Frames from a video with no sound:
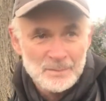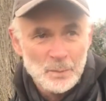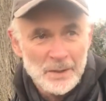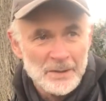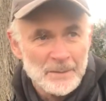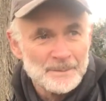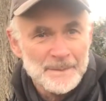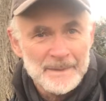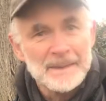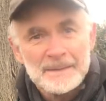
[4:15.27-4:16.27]
Why not?
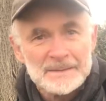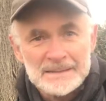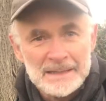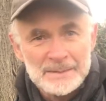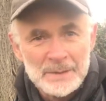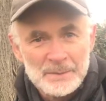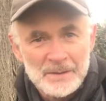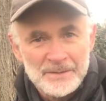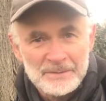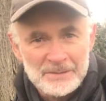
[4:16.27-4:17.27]
Let's take people
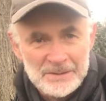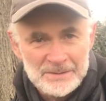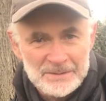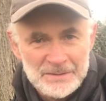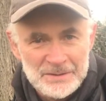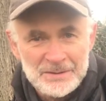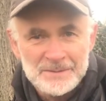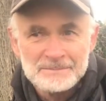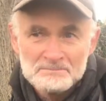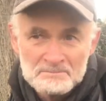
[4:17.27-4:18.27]
off the roads.
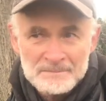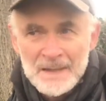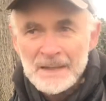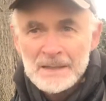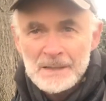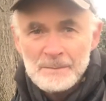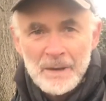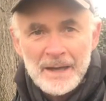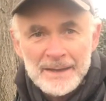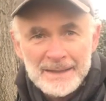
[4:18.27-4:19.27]

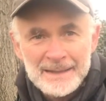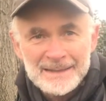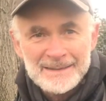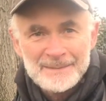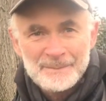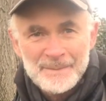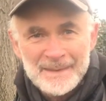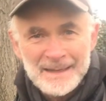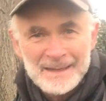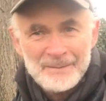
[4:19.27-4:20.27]
But I think
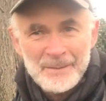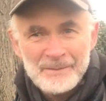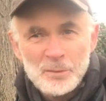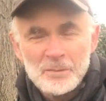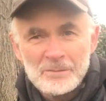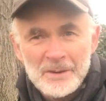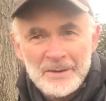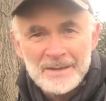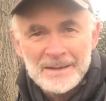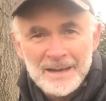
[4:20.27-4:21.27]
we've all
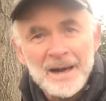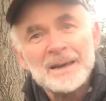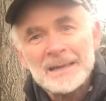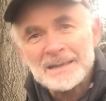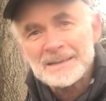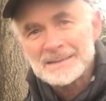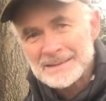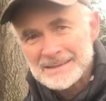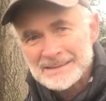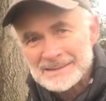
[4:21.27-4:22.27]
grown highly
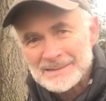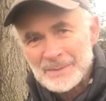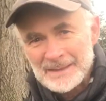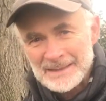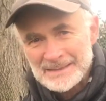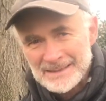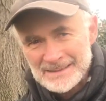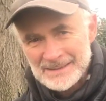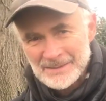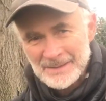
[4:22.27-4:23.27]
cynical about
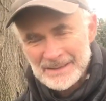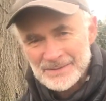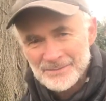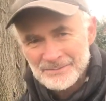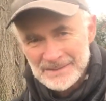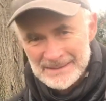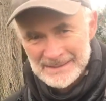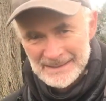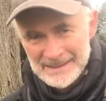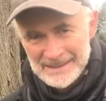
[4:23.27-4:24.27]
HS2 and its
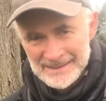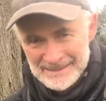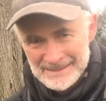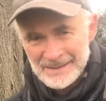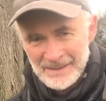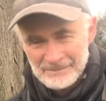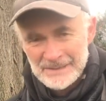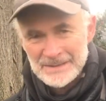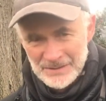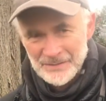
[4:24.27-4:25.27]
reasoning, the
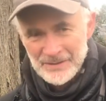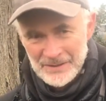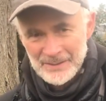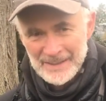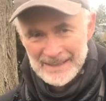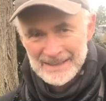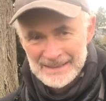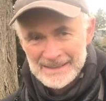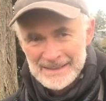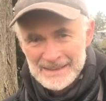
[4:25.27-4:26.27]
reasons for doing it.
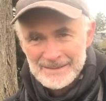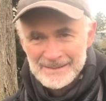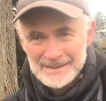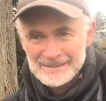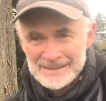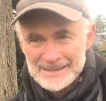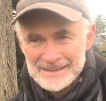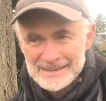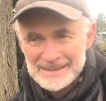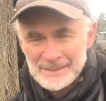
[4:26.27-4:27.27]
Whereas
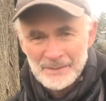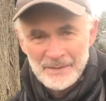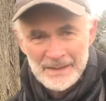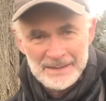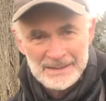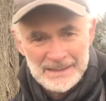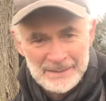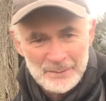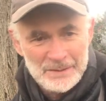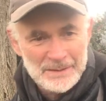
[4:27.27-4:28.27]
some of the early
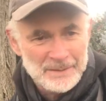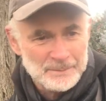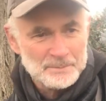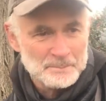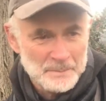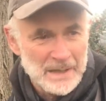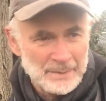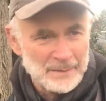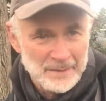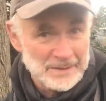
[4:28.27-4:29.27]
work,
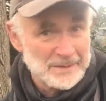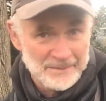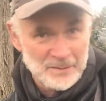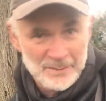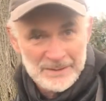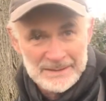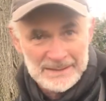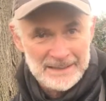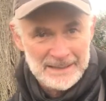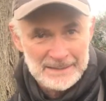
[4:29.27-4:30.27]
maybe we could have all worked
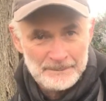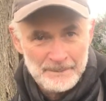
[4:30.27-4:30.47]
together.